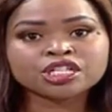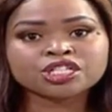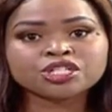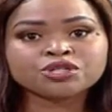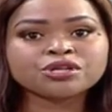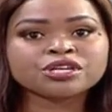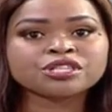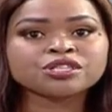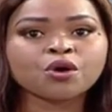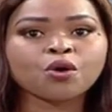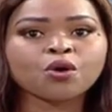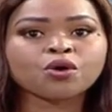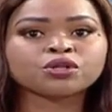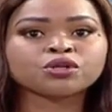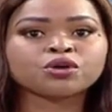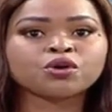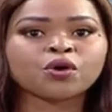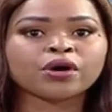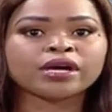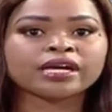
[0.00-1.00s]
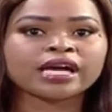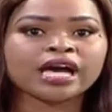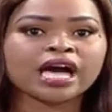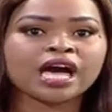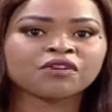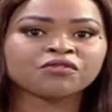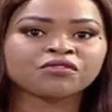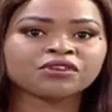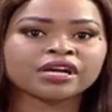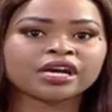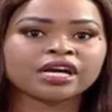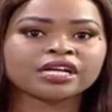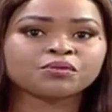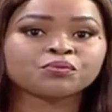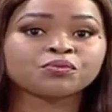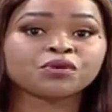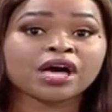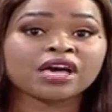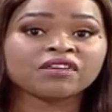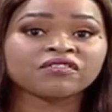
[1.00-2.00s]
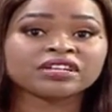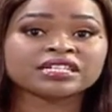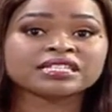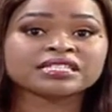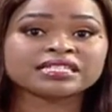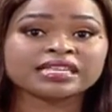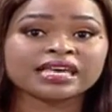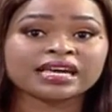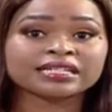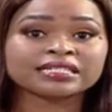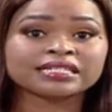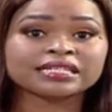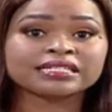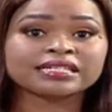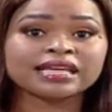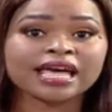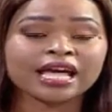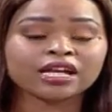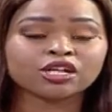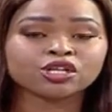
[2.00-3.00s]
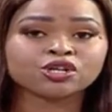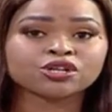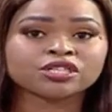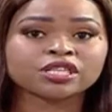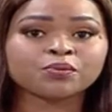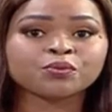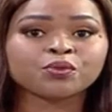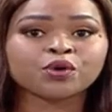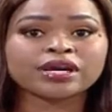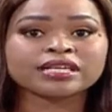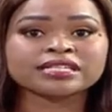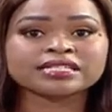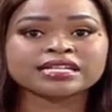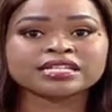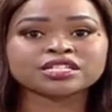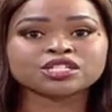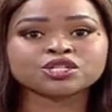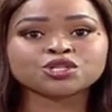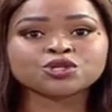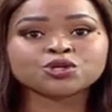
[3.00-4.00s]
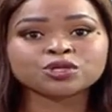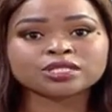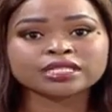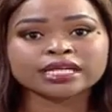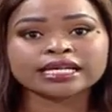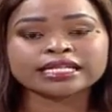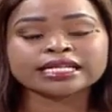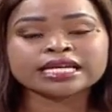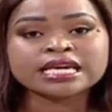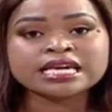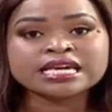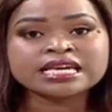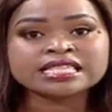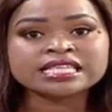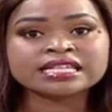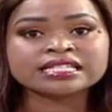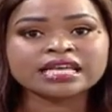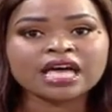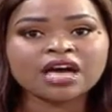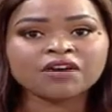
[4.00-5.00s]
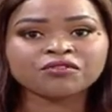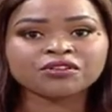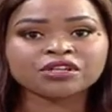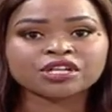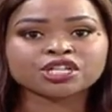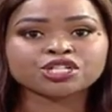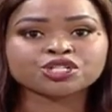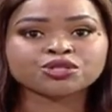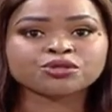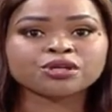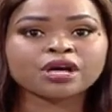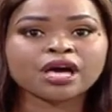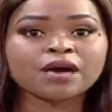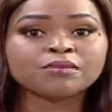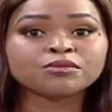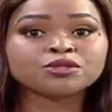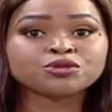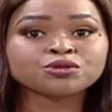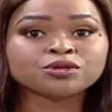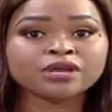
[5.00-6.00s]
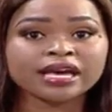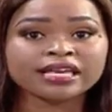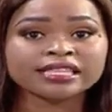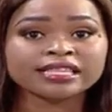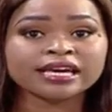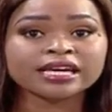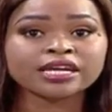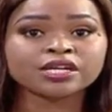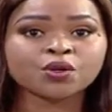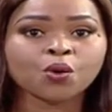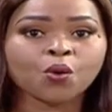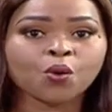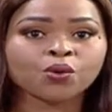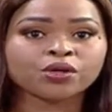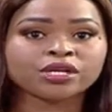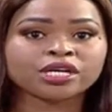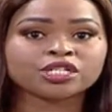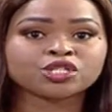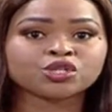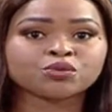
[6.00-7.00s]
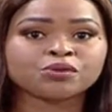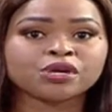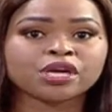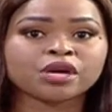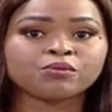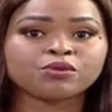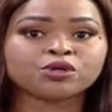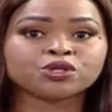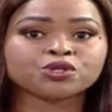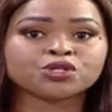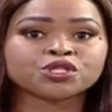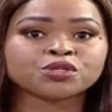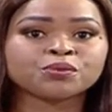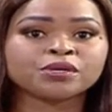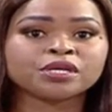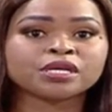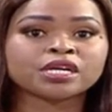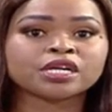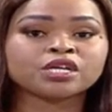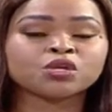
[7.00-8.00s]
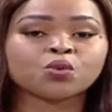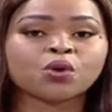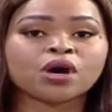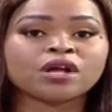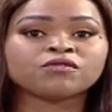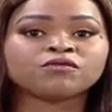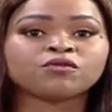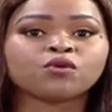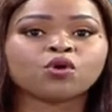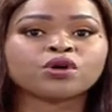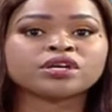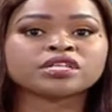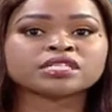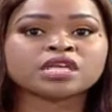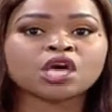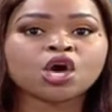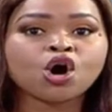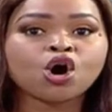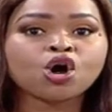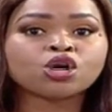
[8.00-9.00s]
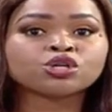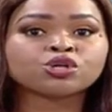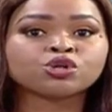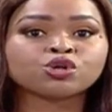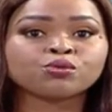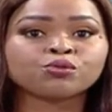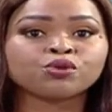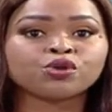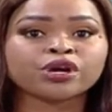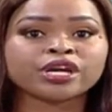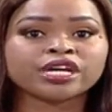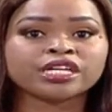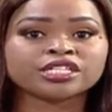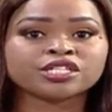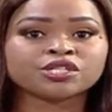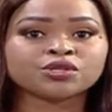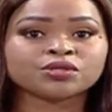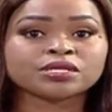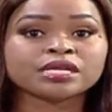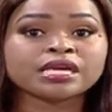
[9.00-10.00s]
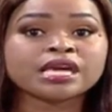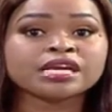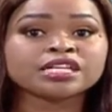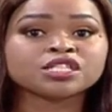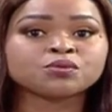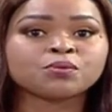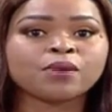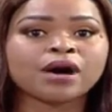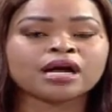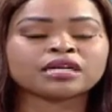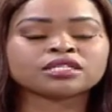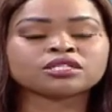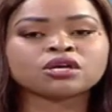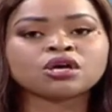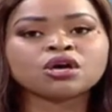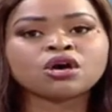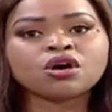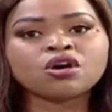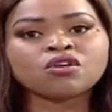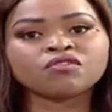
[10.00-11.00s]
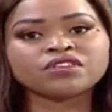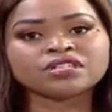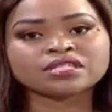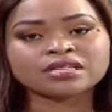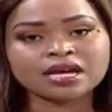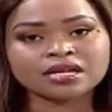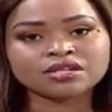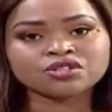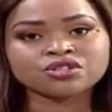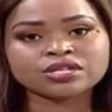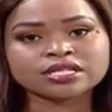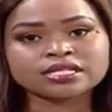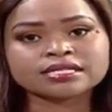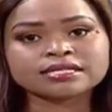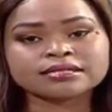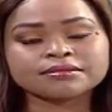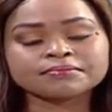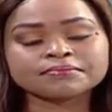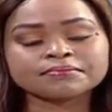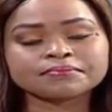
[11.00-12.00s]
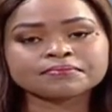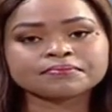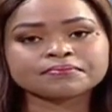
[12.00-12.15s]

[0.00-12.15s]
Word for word: During the ongoing African private sector dialogue, the president noted that Africa should come together in order to be able to speak in one voice on global issues. Here is part of his address.